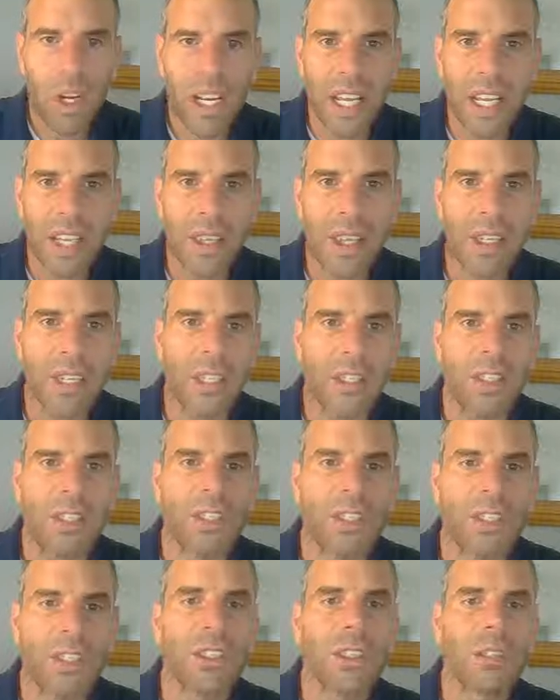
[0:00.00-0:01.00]

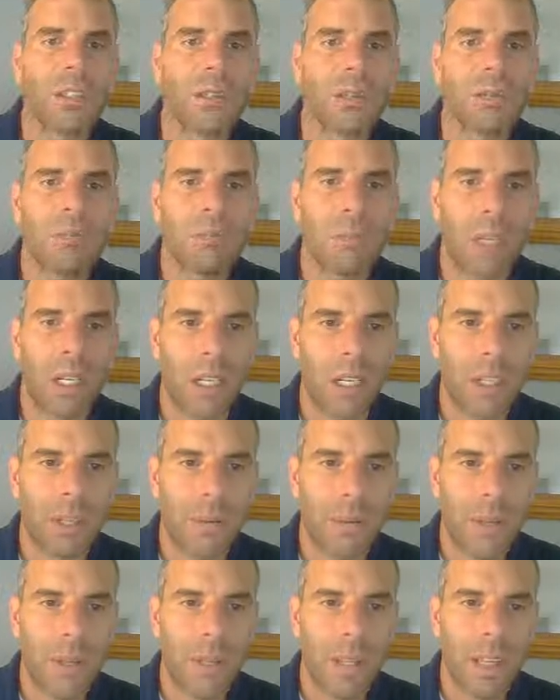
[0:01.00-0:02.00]
1/8 inch
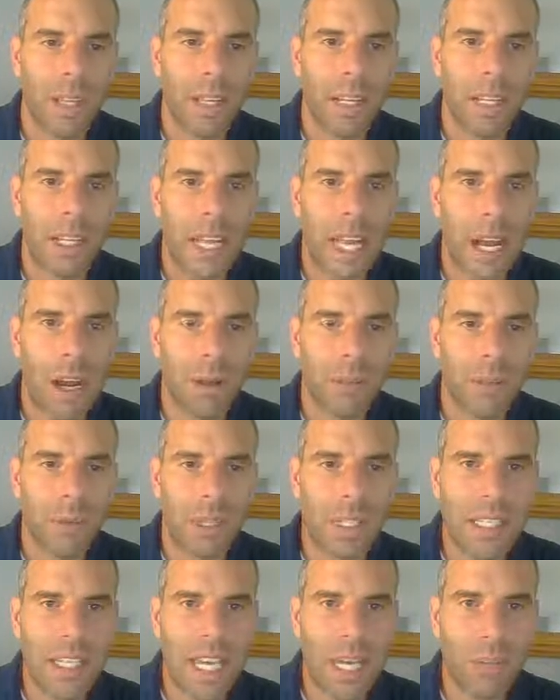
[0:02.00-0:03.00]
mark.
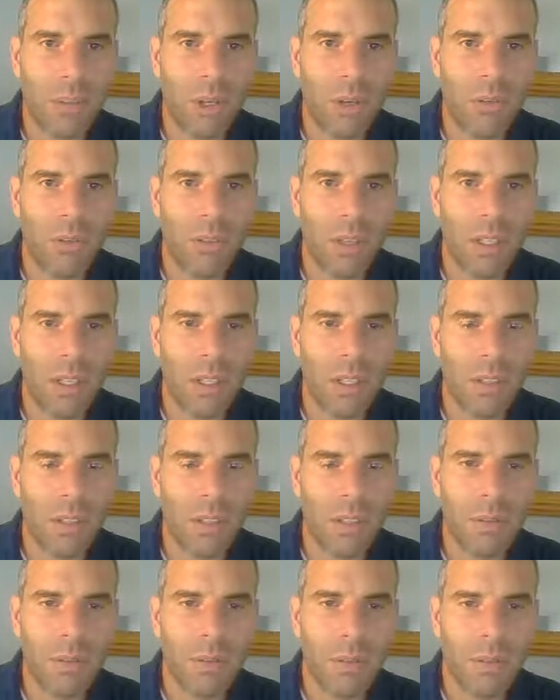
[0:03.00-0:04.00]
Now if we tab
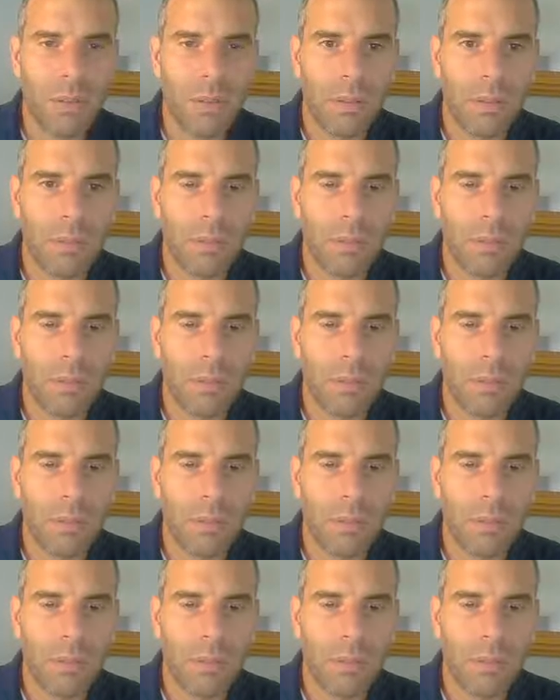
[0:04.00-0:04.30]
over,